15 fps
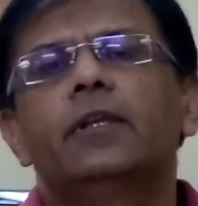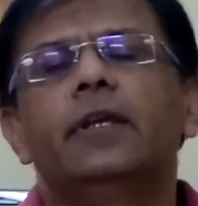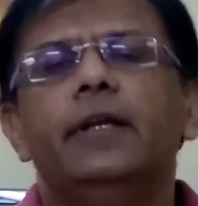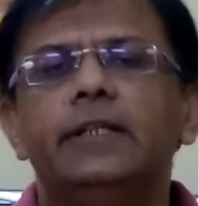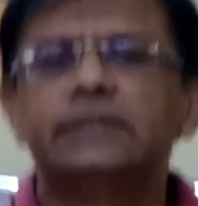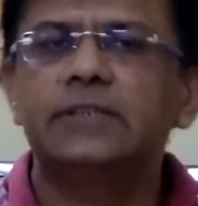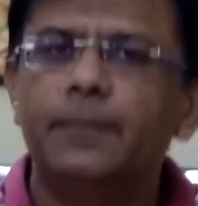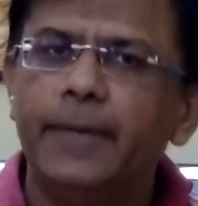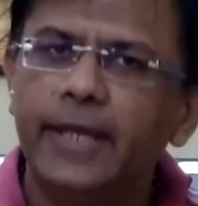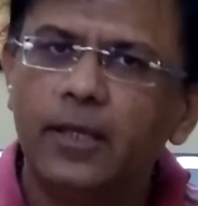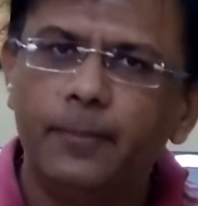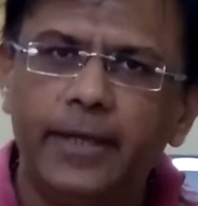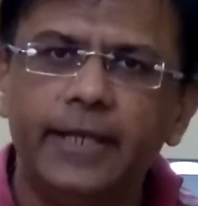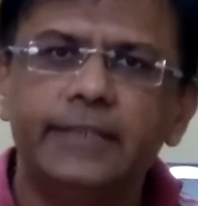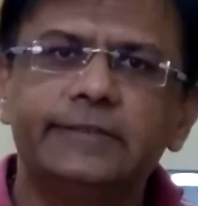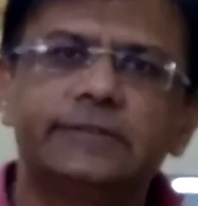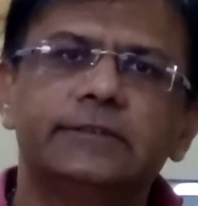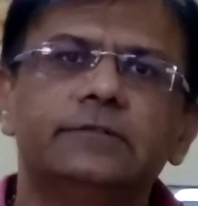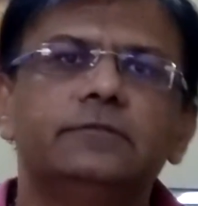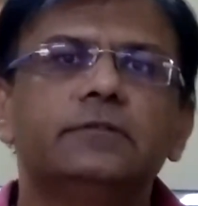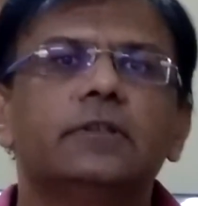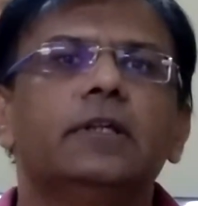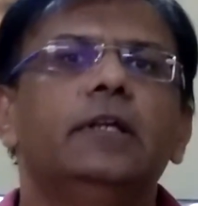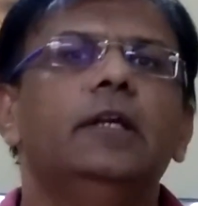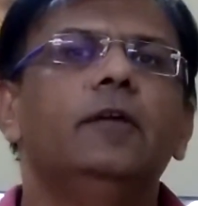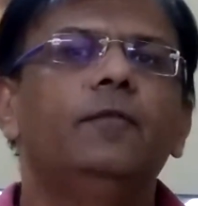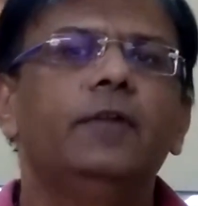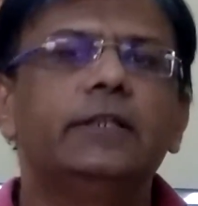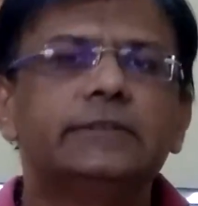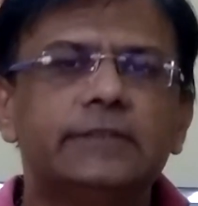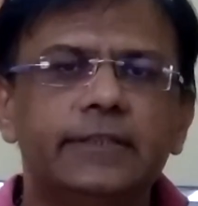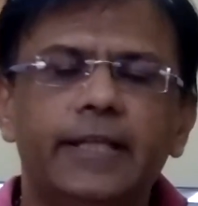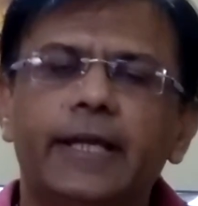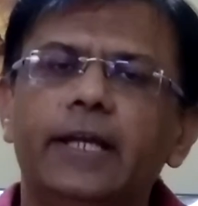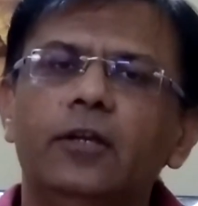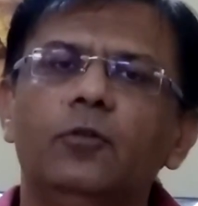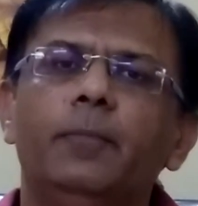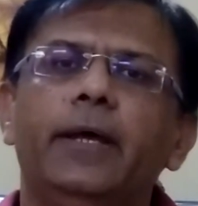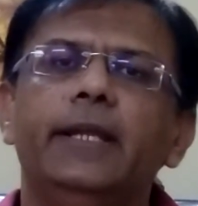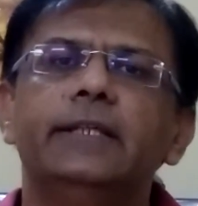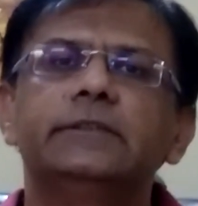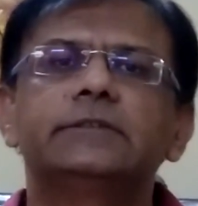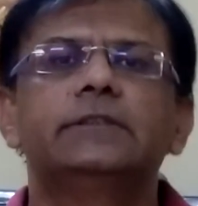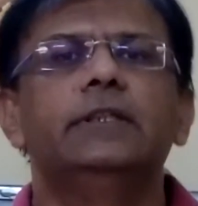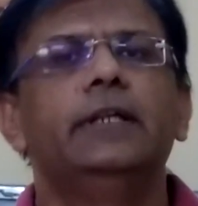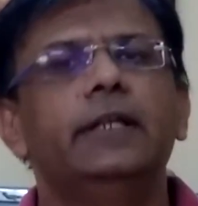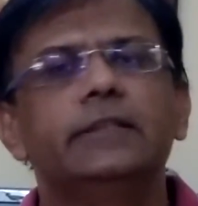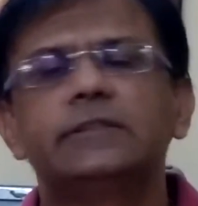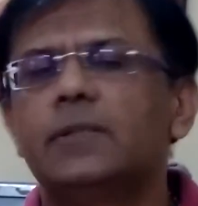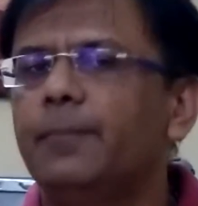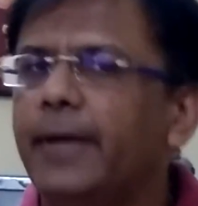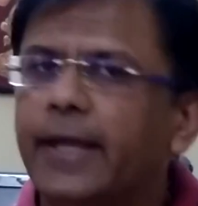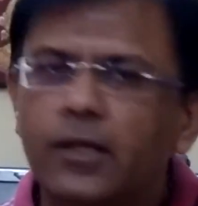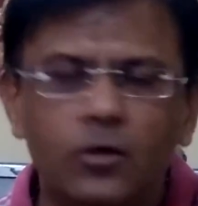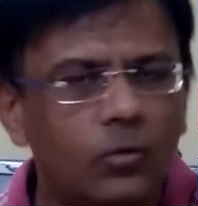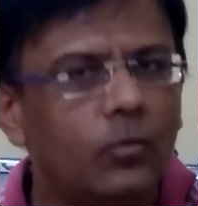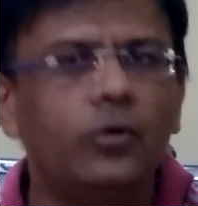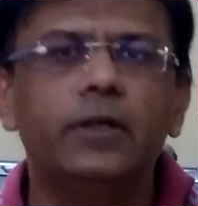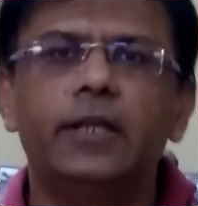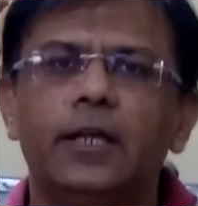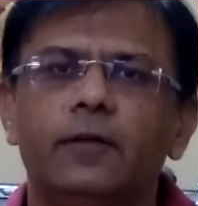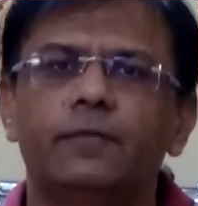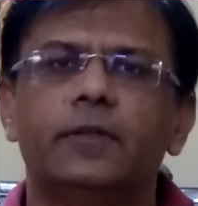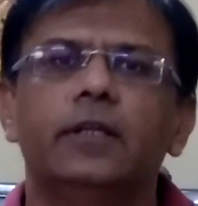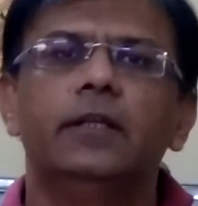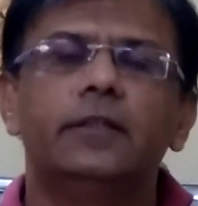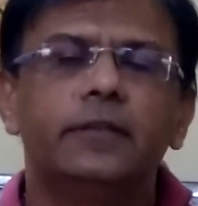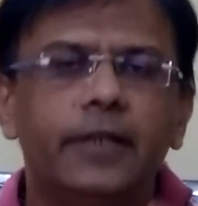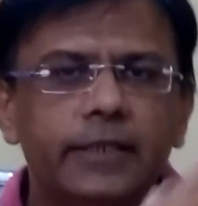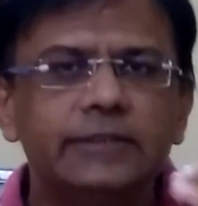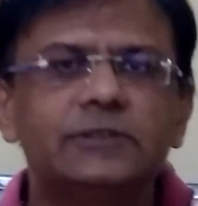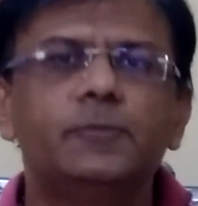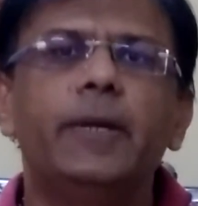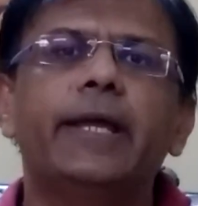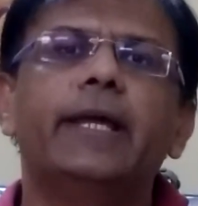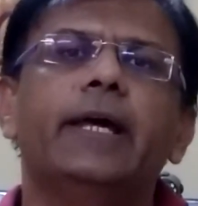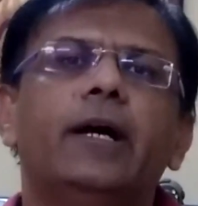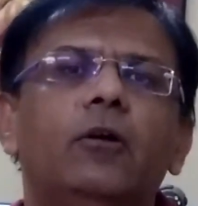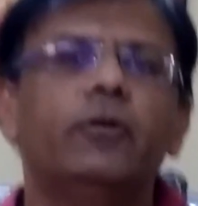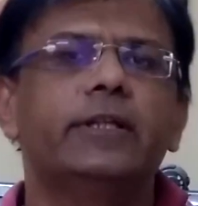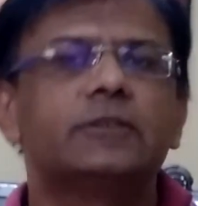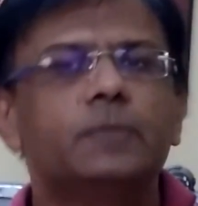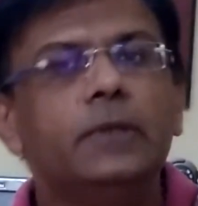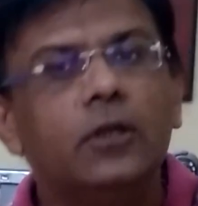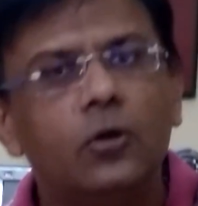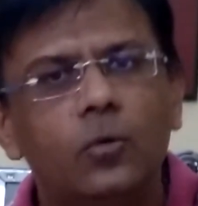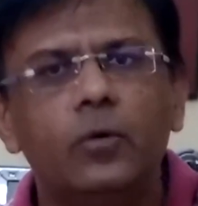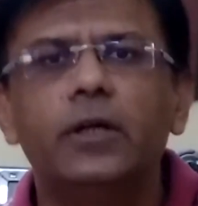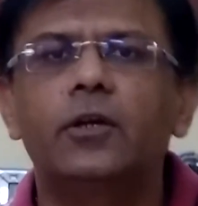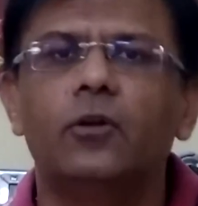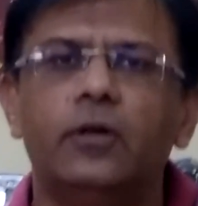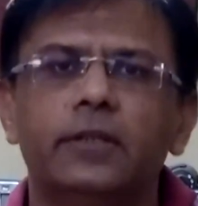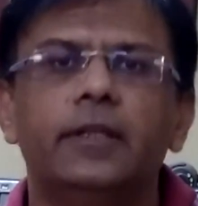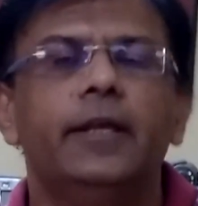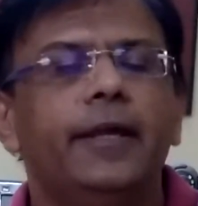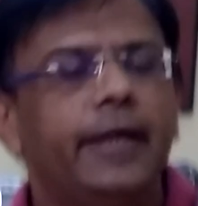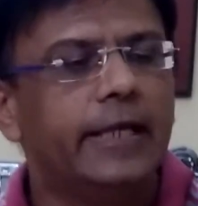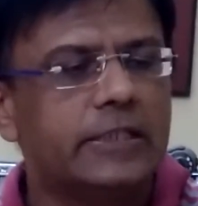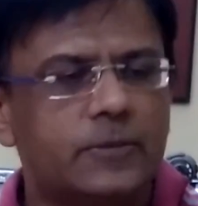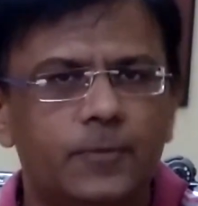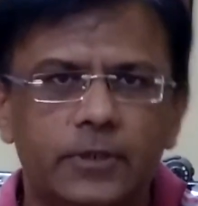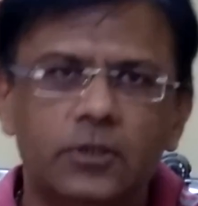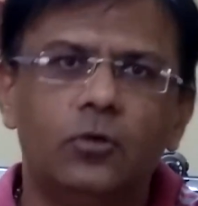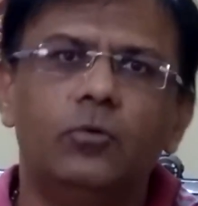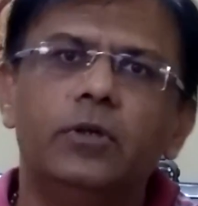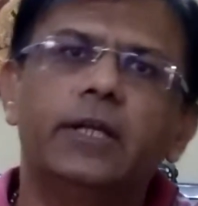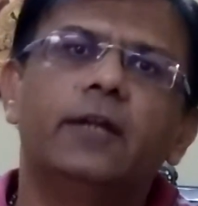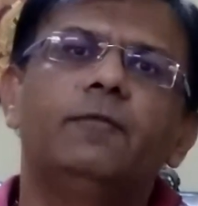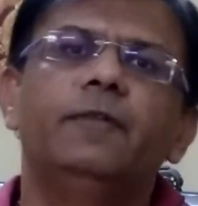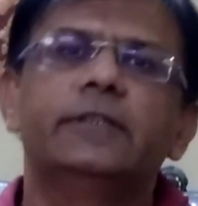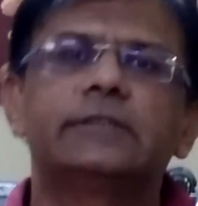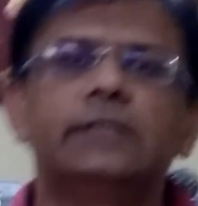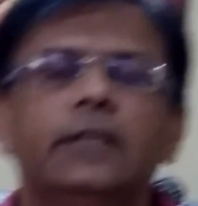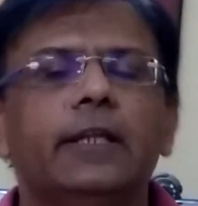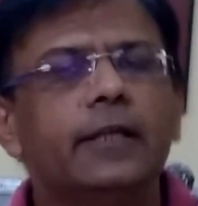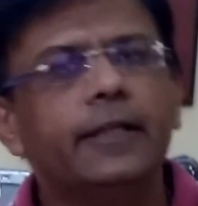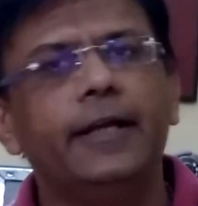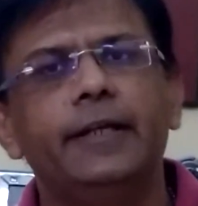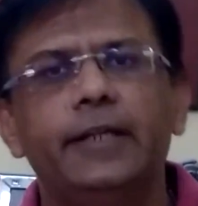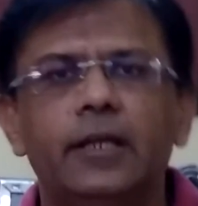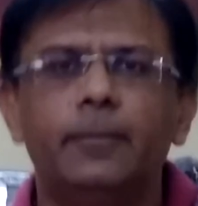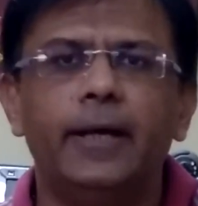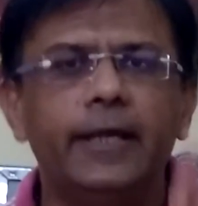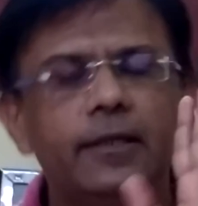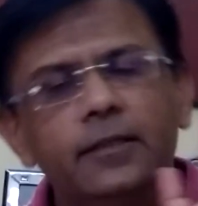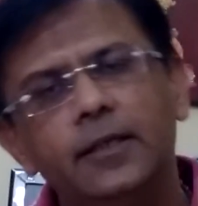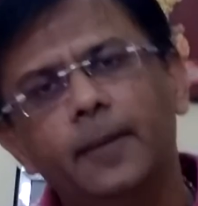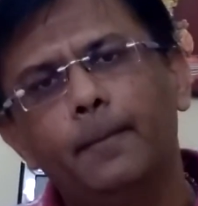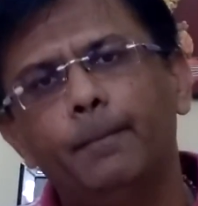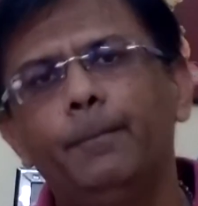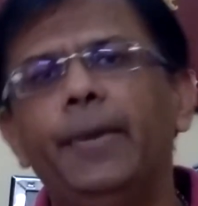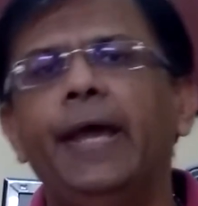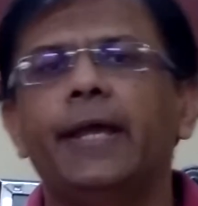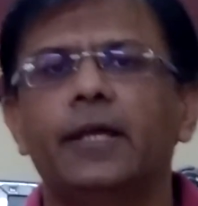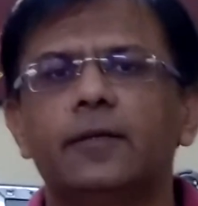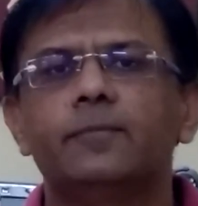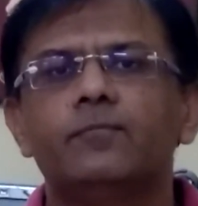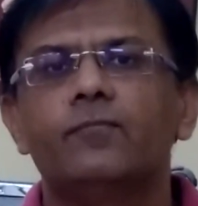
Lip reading: it is a bank balance. If it is a negative balance, it is a bank overdraft. That is, bank account has been overdrawn as per the overdraft facility granted by bank.